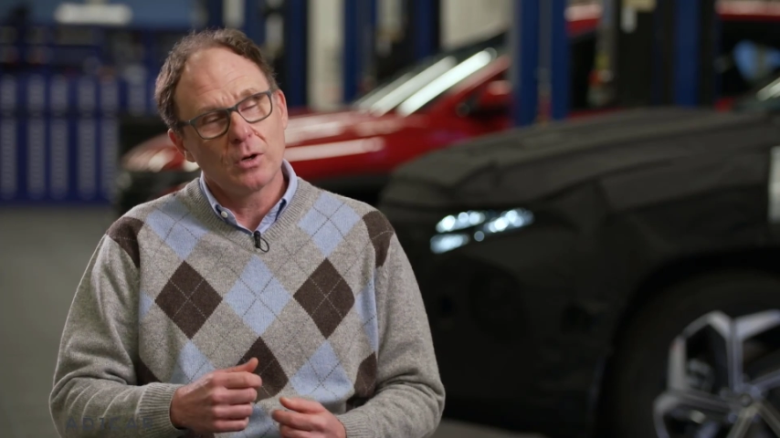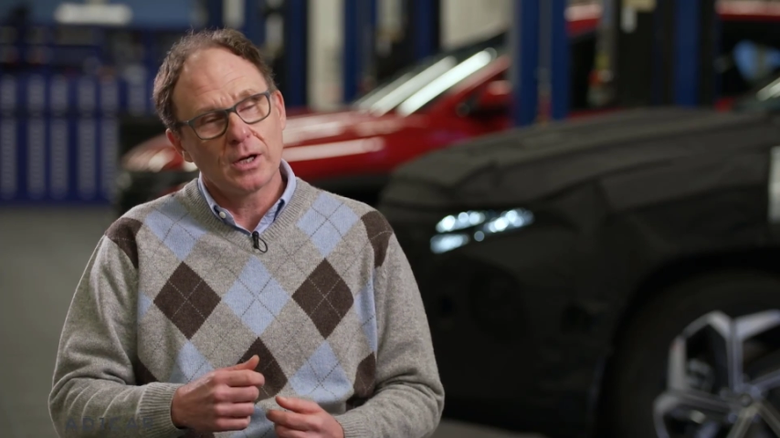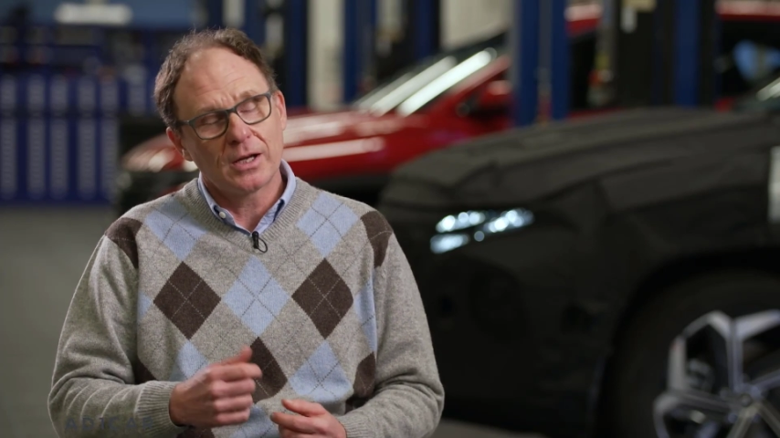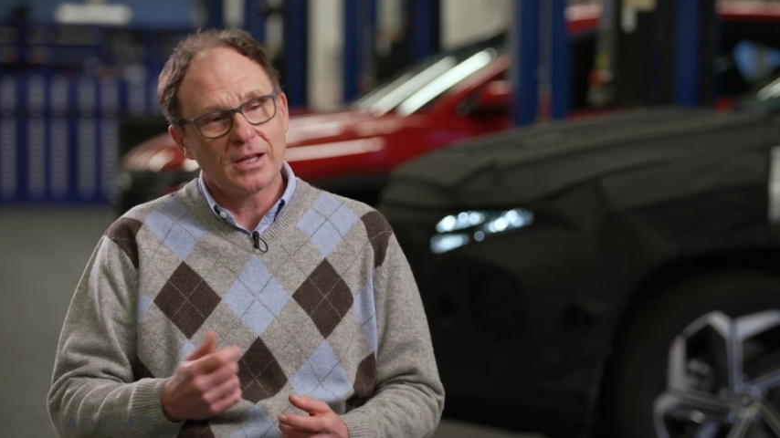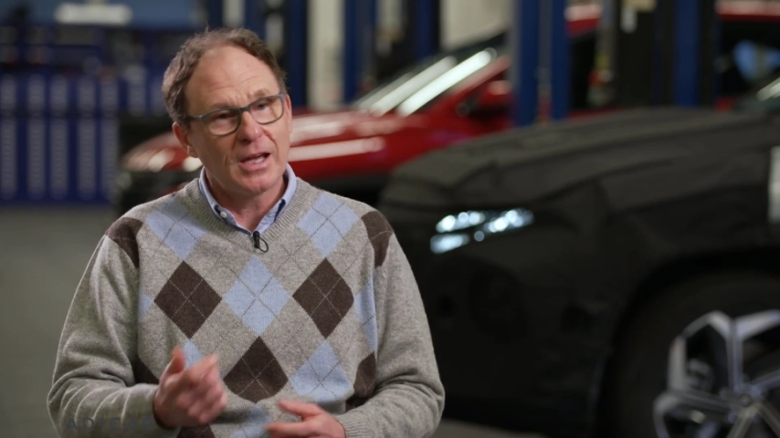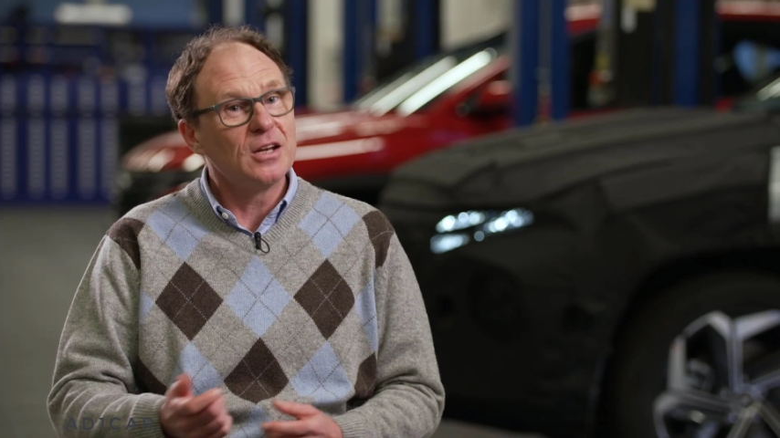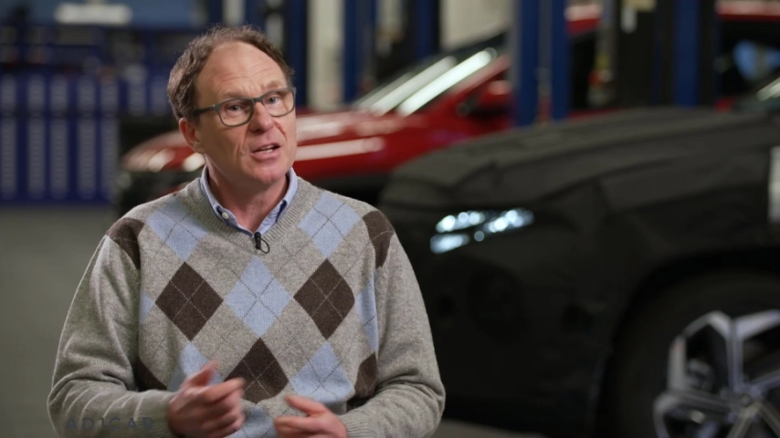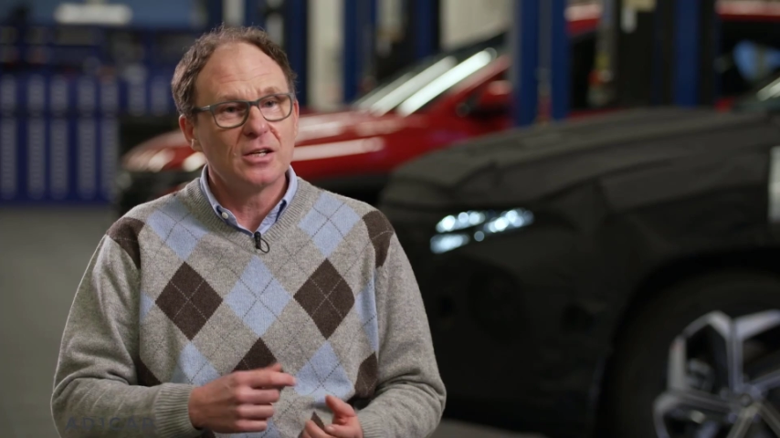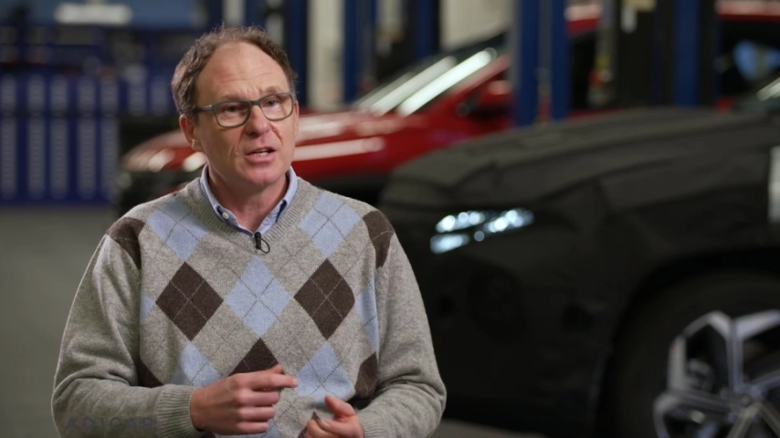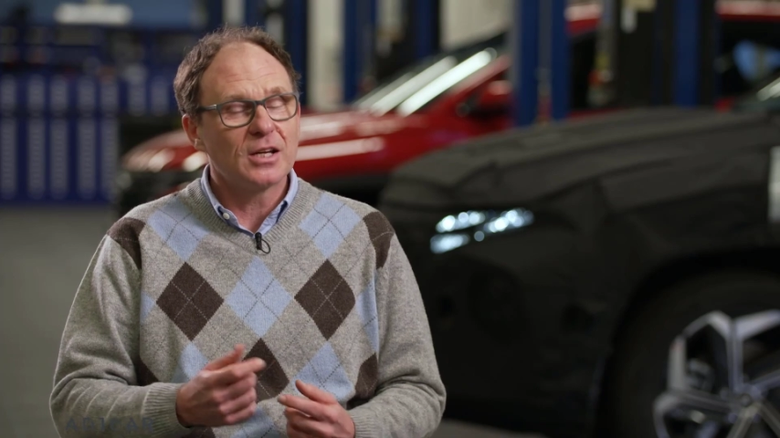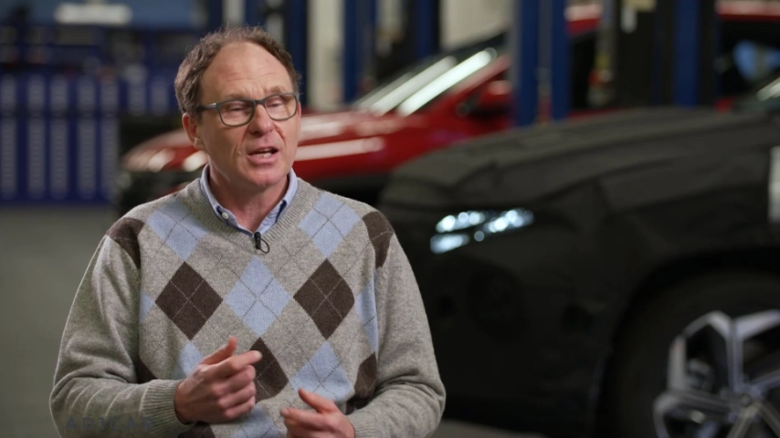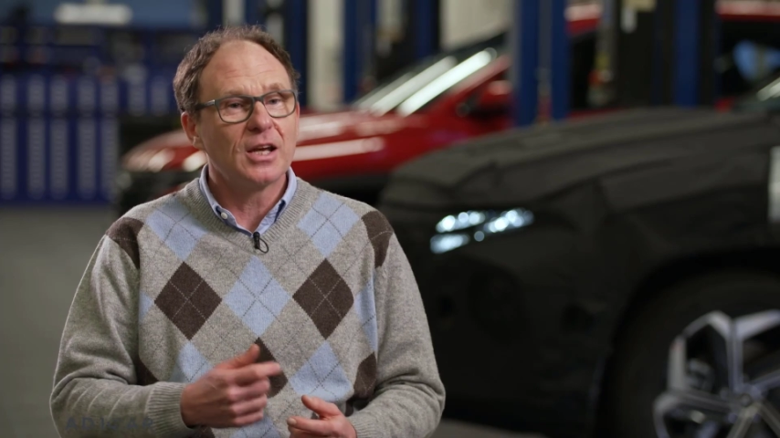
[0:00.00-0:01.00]
again
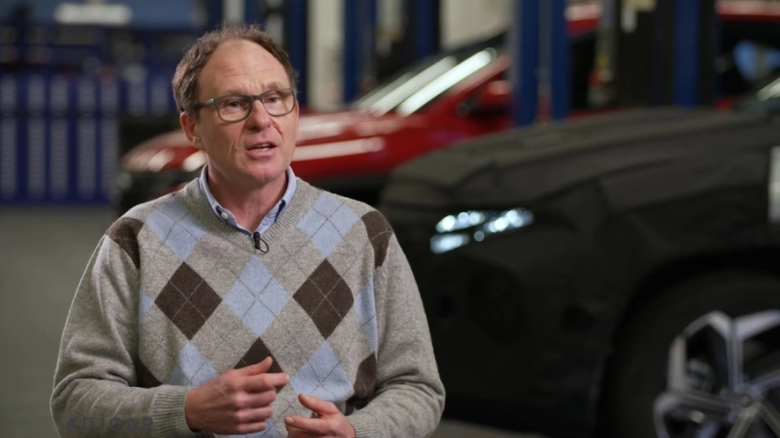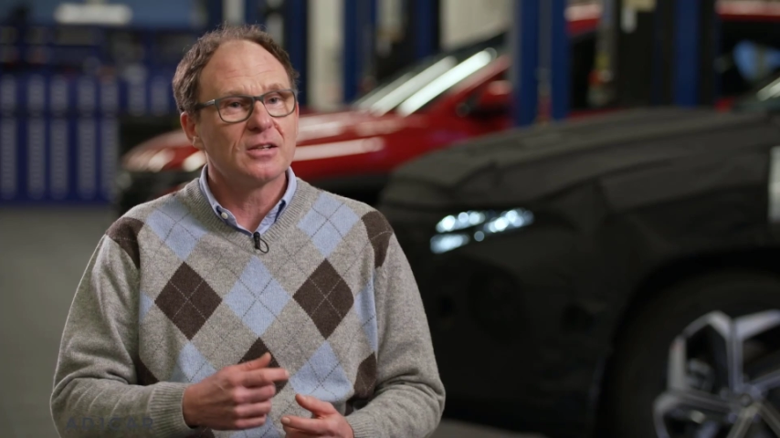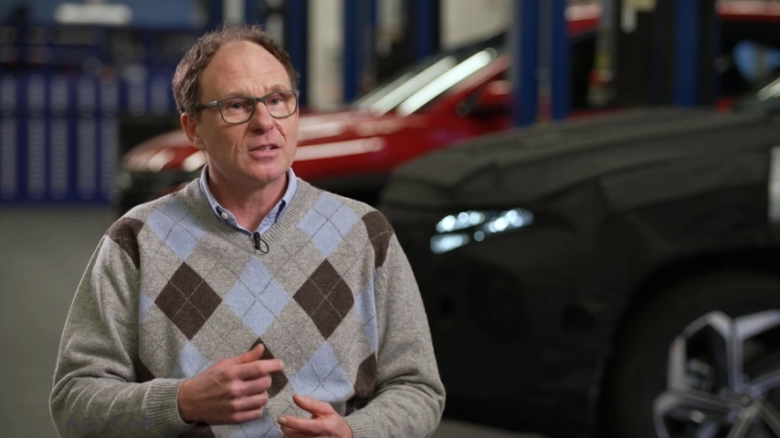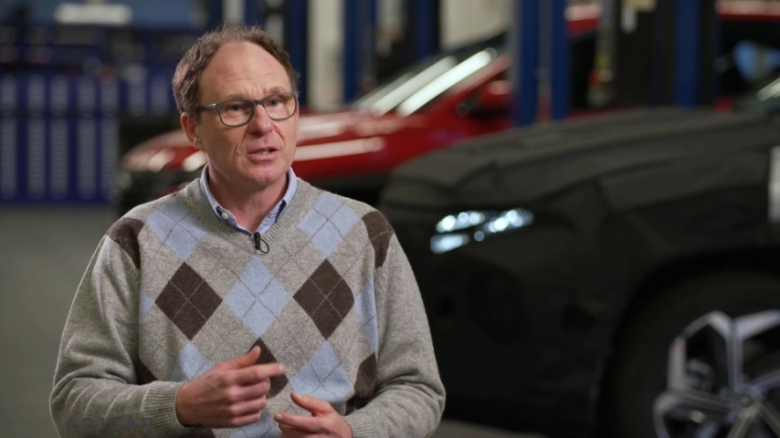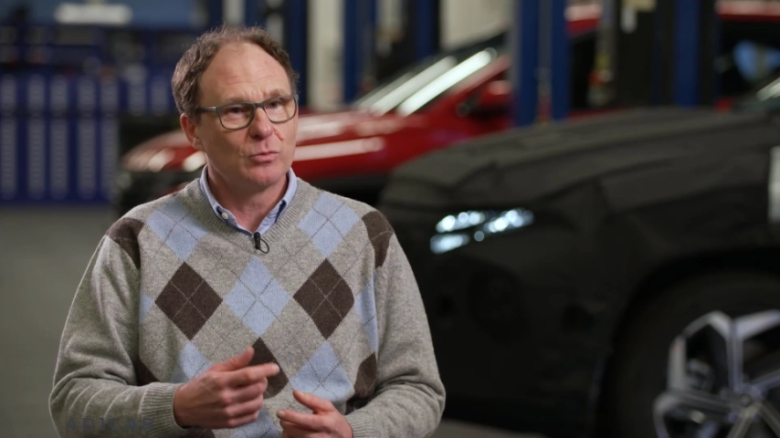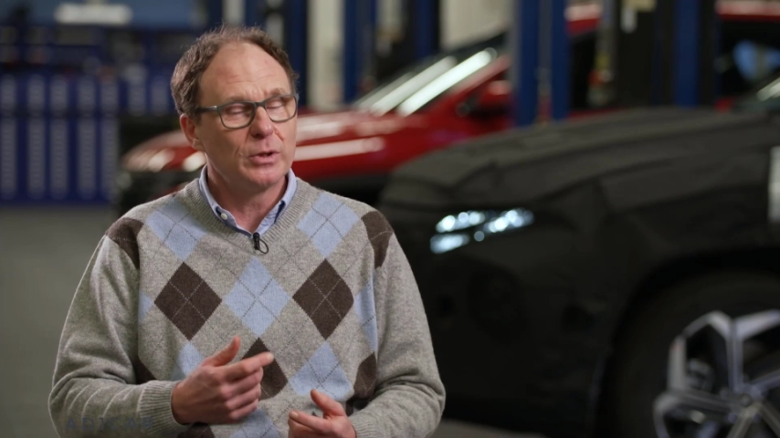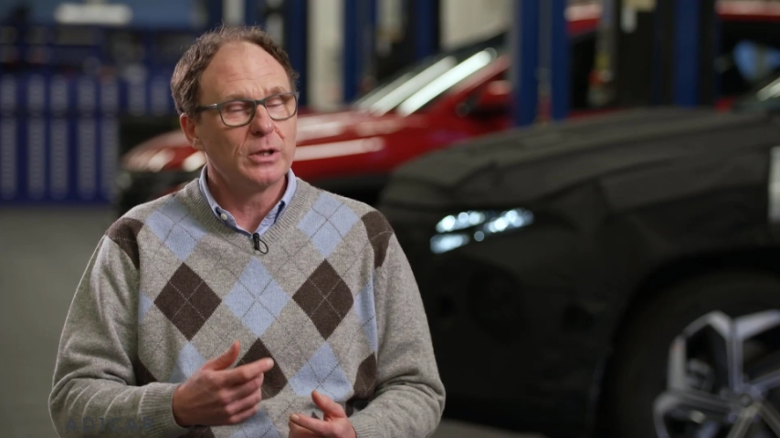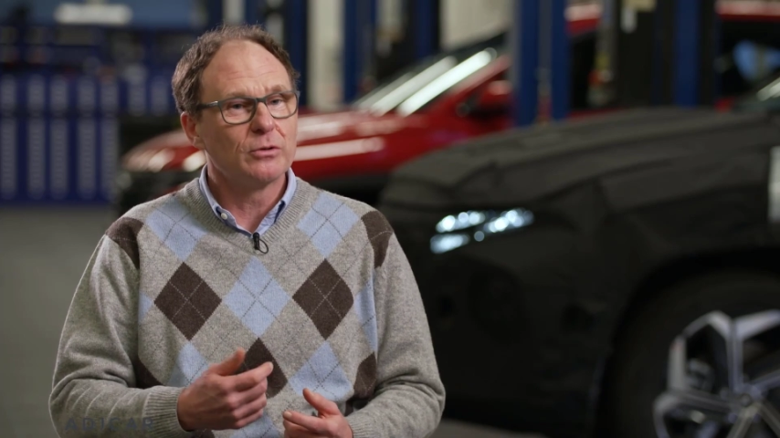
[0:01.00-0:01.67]
and again till we